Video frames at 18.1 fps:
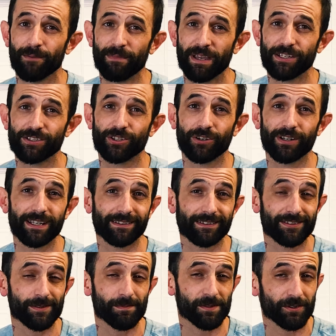make sure to hit the
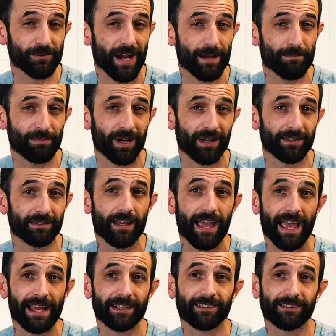subscribe button
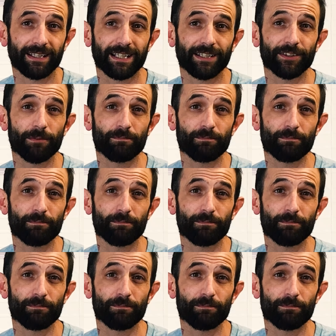and click on the